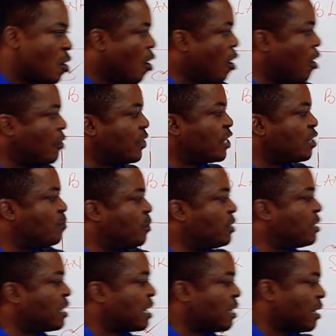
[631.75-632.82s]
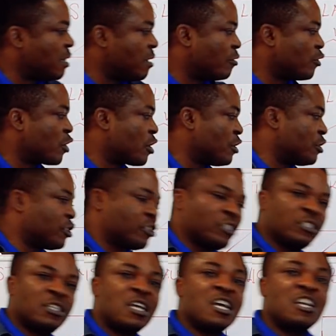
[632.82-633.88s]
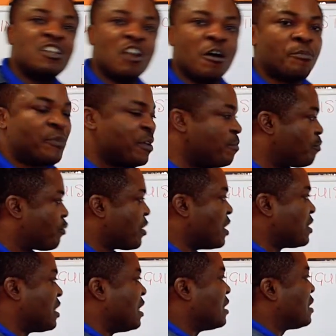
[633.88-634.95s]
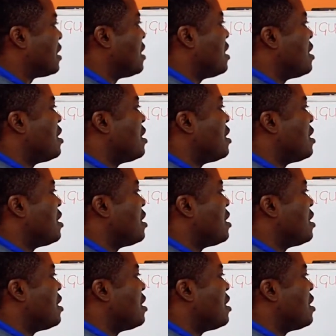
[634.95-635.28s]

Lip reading: All these put together, the three conditions not being present,